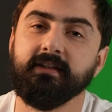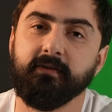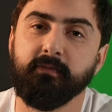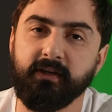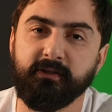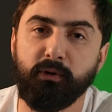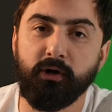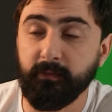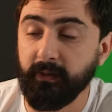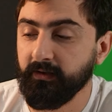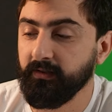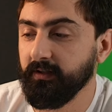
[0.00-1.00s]
the best part
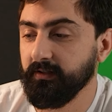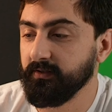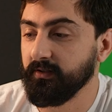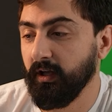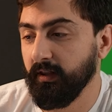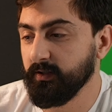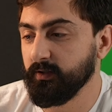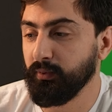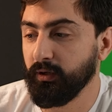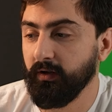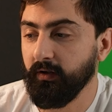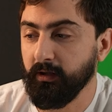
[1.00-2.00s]
about this. And this is
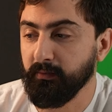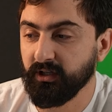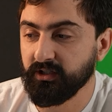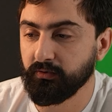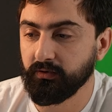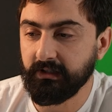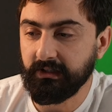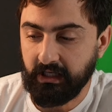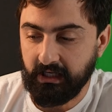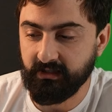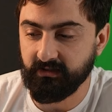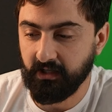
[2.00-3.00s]
put out in the press release,
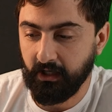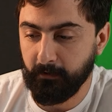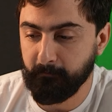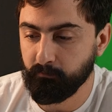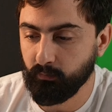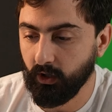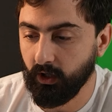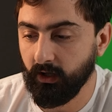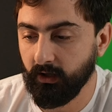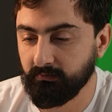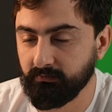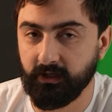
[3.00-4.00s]
like he said.
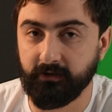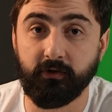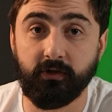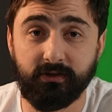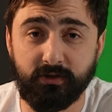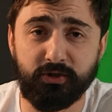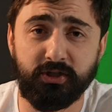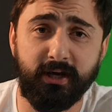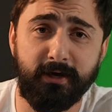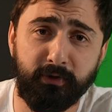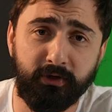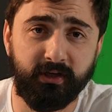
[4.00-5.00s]
Definitely go check
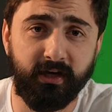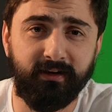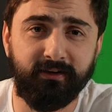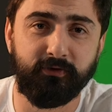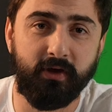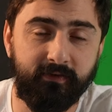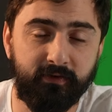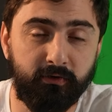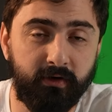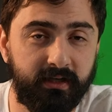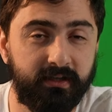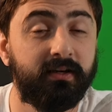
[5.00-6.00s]
out Billy Kyle if you haven't
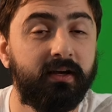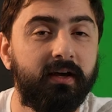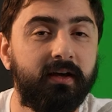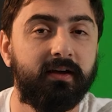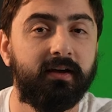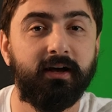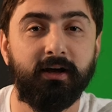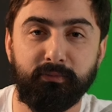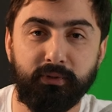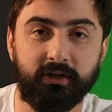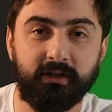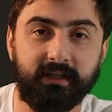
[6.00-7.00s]
already. I'll
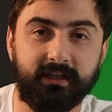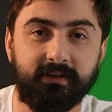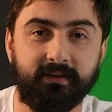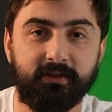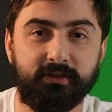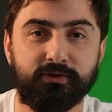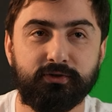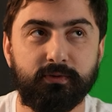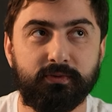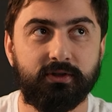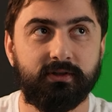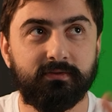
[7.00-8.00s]
put a link in the
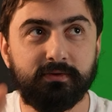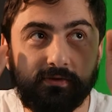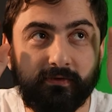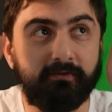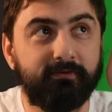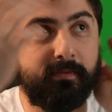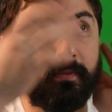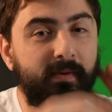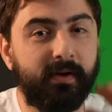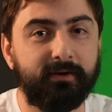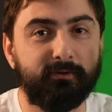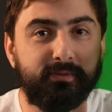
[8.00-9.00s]
description, which if I flip my
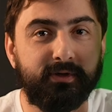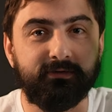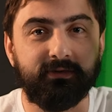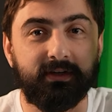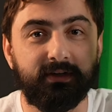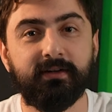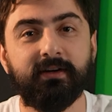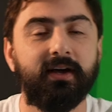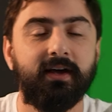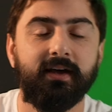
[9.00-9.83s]
mind will be over here.